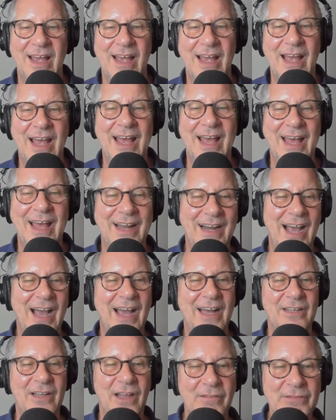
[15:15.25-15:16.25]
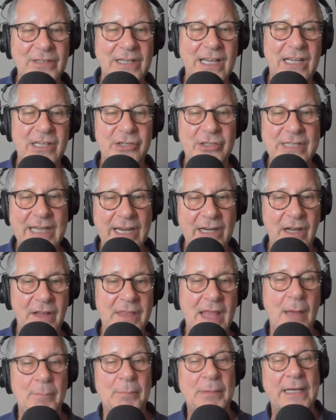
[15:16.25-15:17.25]
And I'd love to get your take on
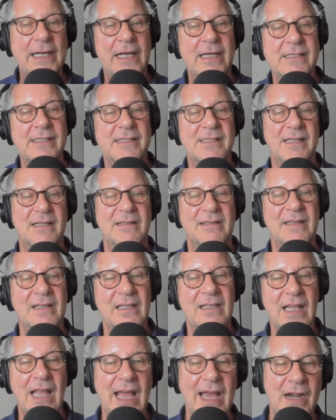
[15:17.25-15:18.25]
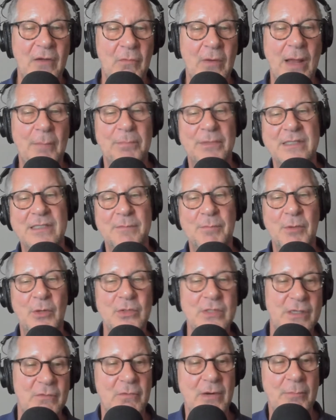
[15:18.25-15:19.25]
that because the client rep is
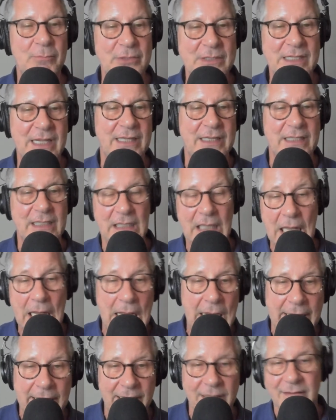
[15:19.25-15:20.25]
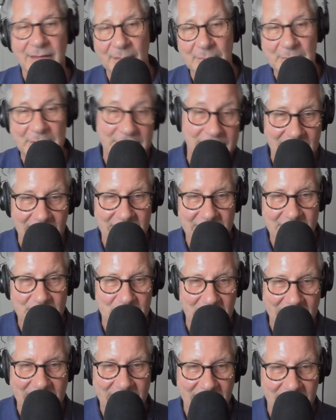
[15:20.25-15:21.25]
supposed to represent the client. I mean, that's
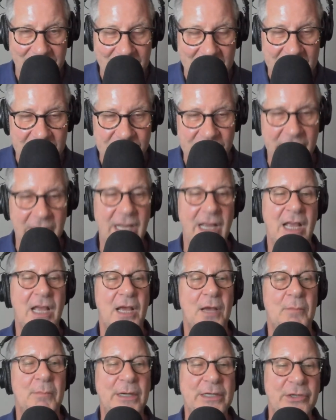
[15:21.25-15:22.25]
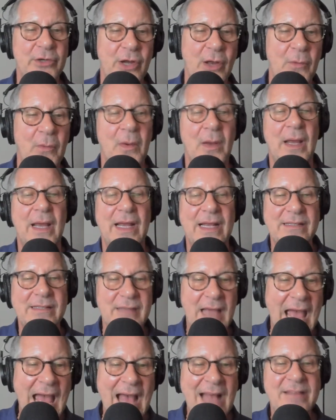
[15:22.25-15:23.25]
by definition. But, you know, it
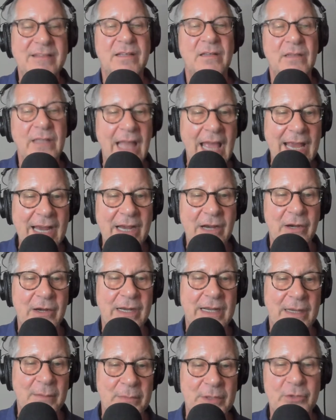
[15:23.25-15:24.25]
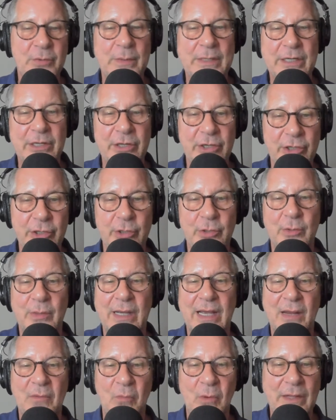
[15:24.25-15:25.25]
adds a layer in between you
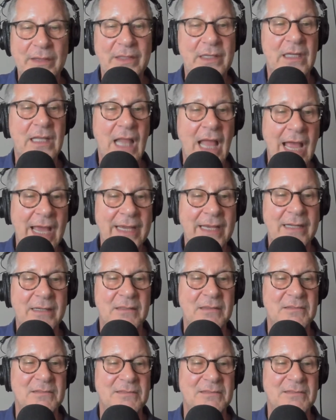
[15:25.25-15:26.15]
and what the client